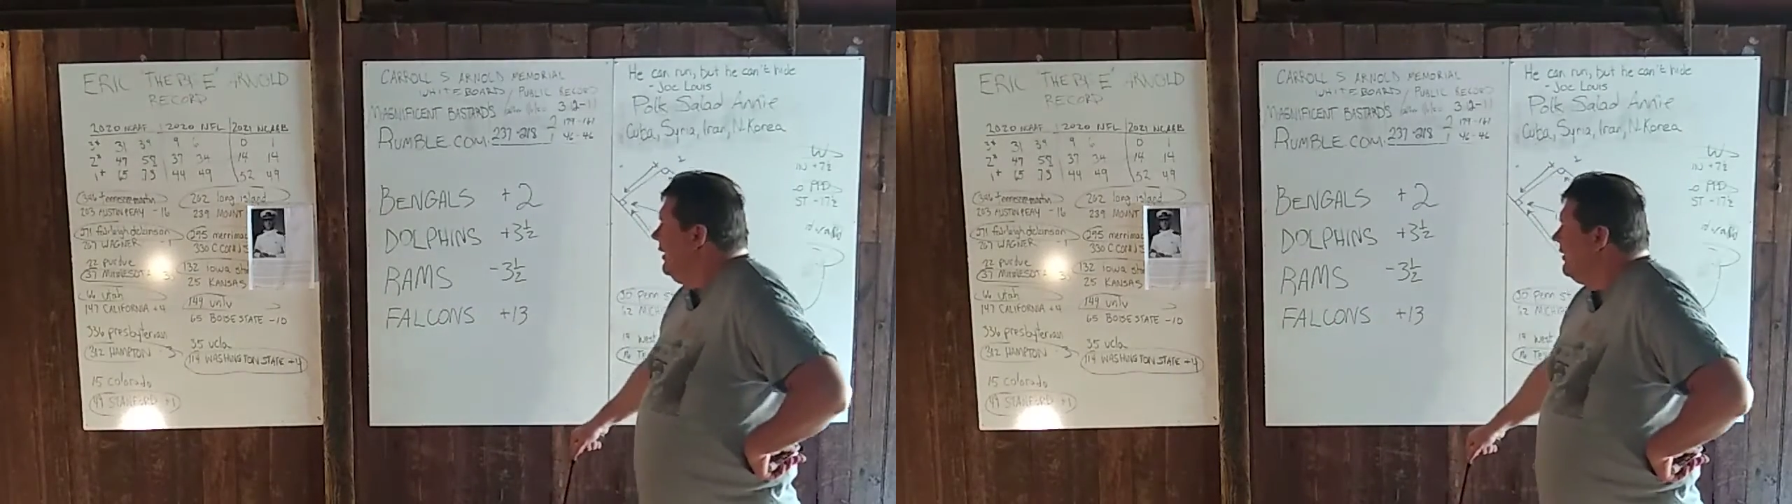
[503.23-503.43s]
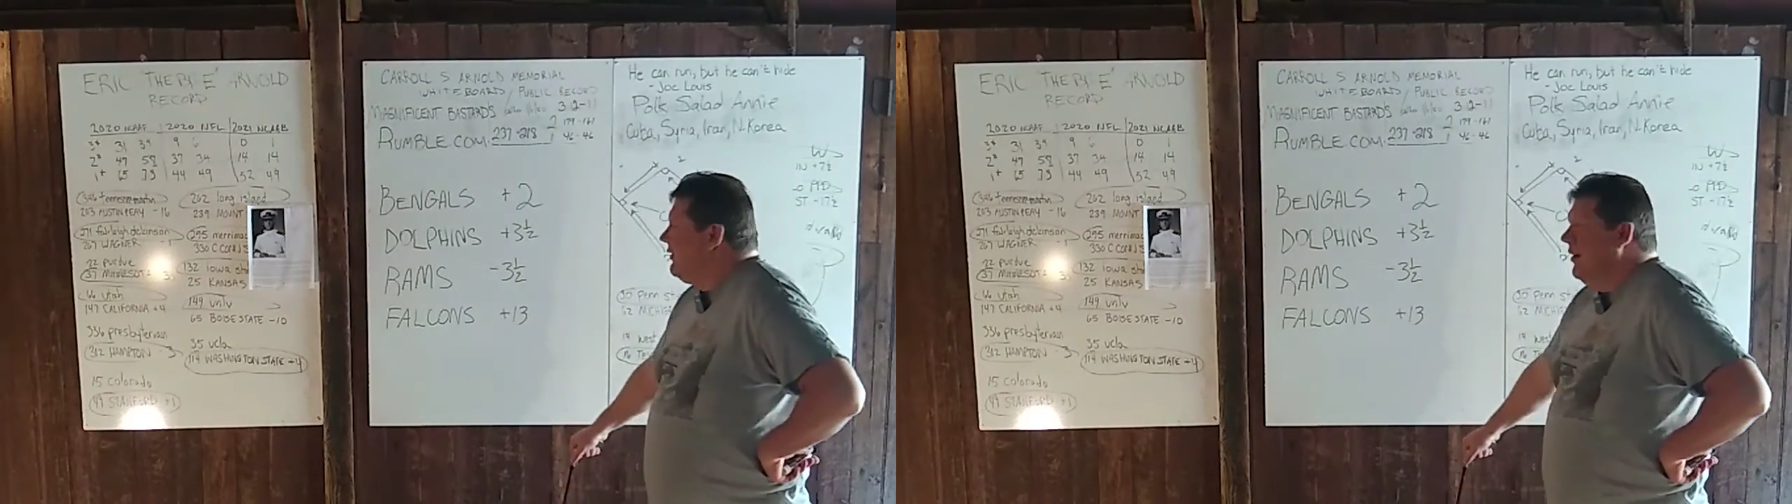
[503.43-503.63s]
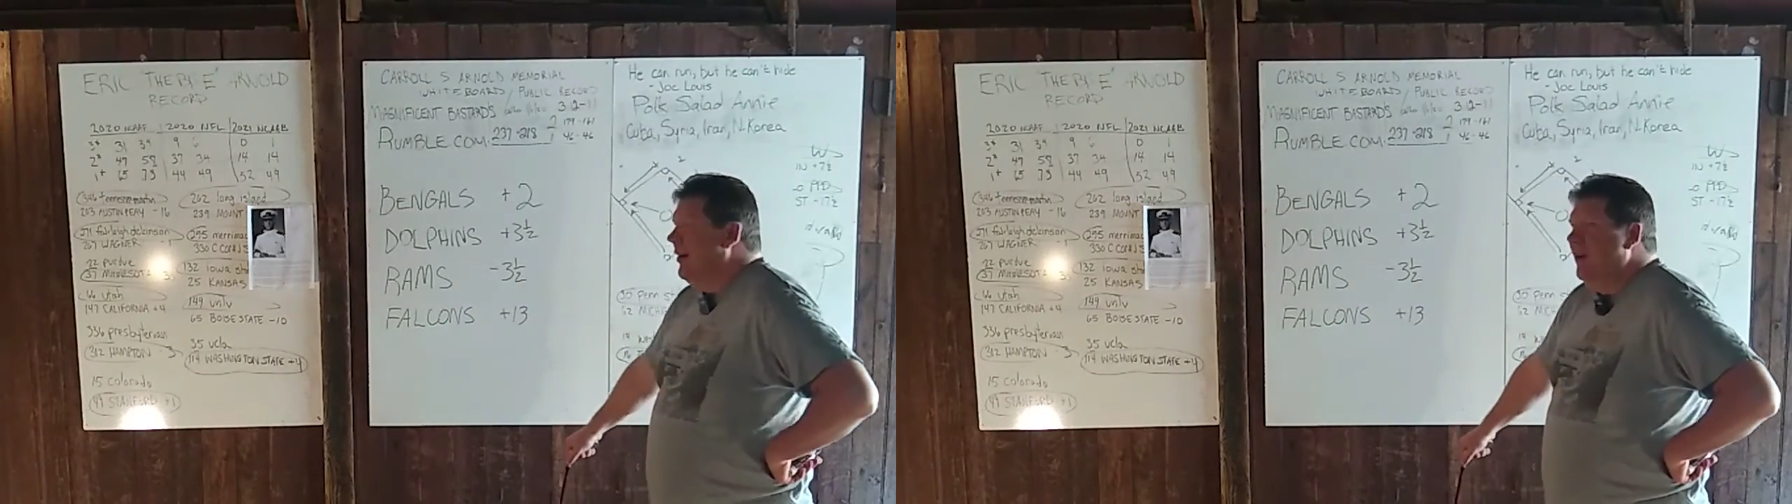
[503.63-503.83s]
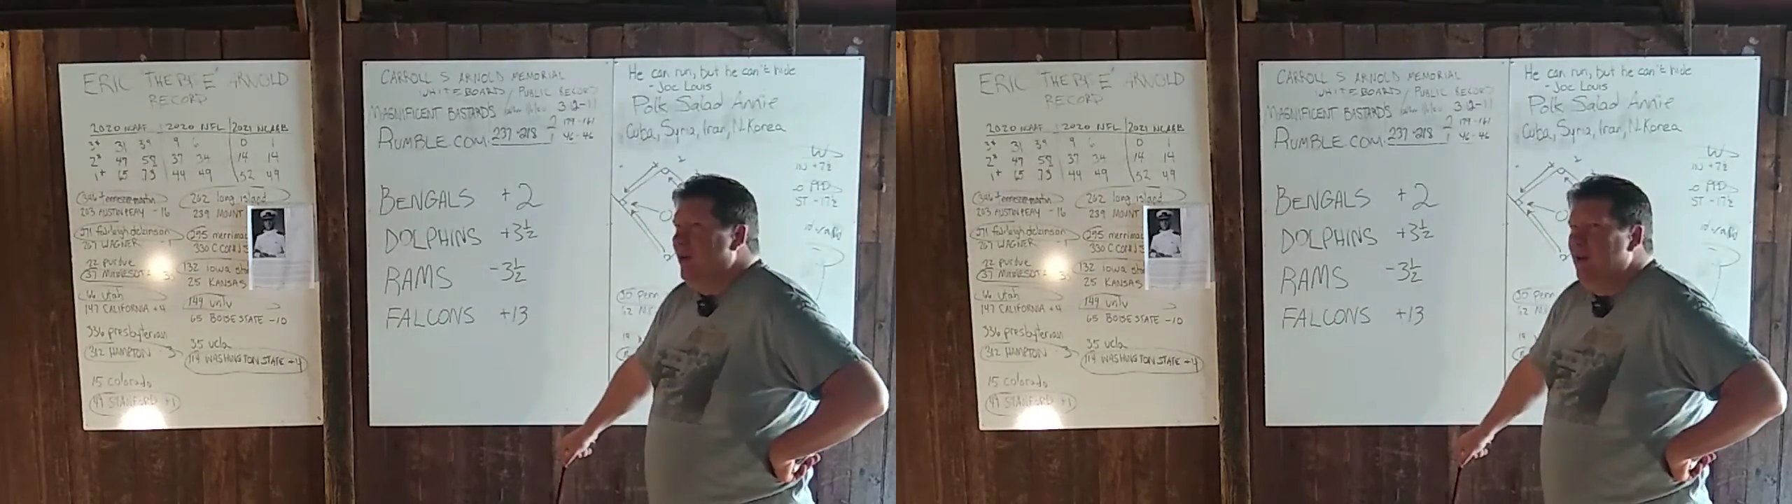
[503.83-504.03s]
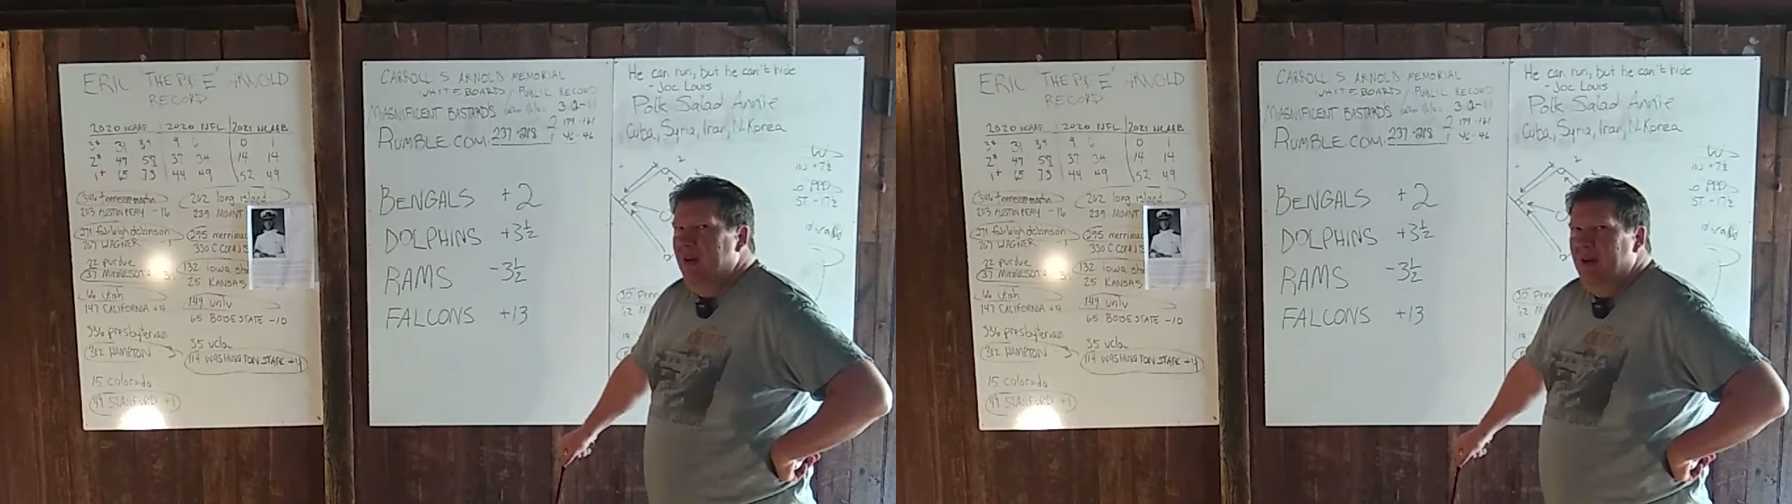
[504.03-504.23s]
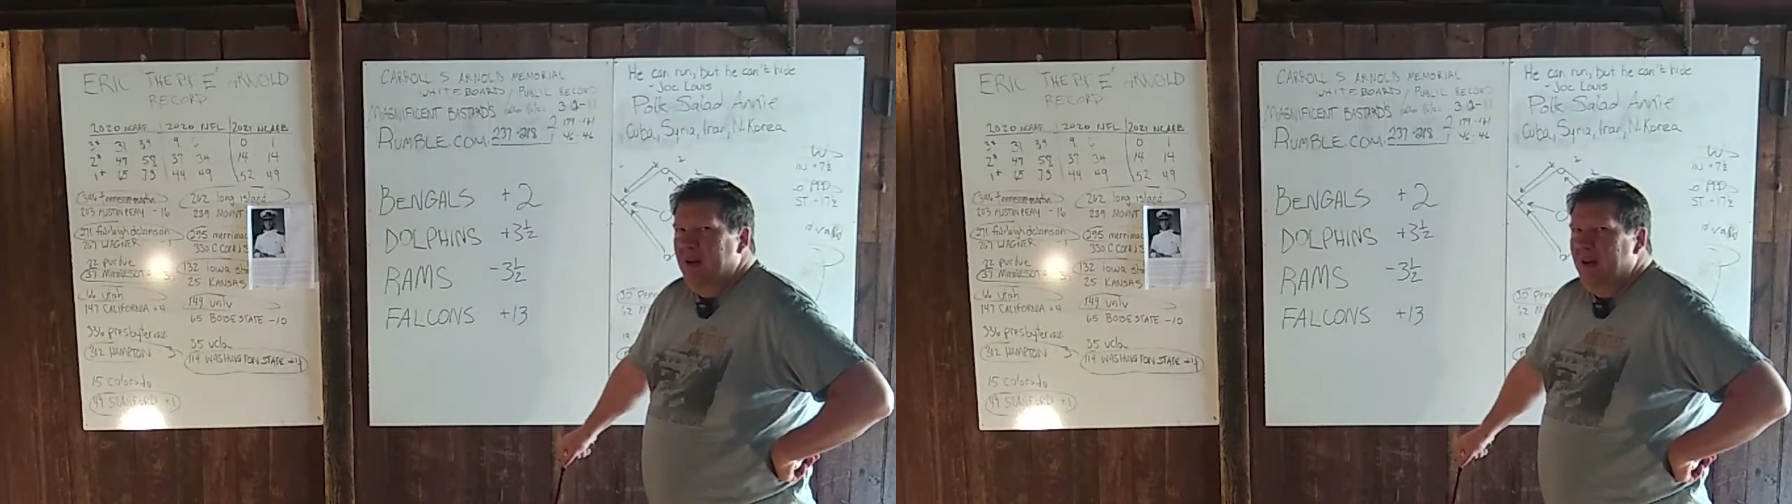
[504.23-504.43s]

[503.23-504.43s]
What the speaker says: So,